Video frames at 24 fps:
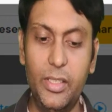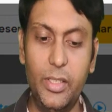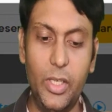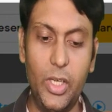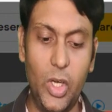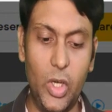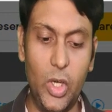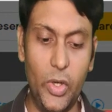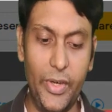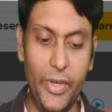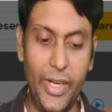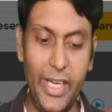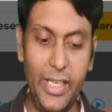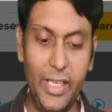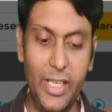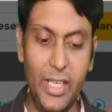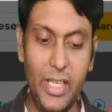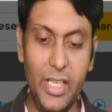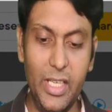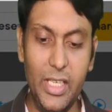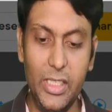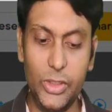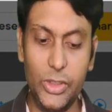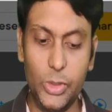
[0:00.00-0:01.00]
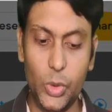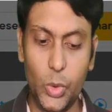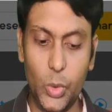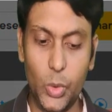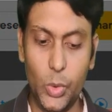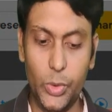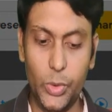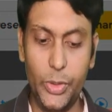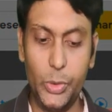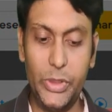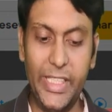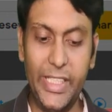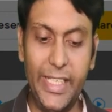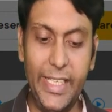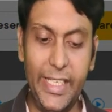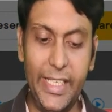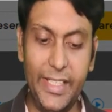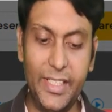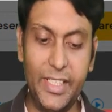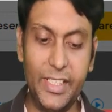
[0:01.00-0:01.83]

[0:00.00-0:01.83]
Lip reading: All right. So you see it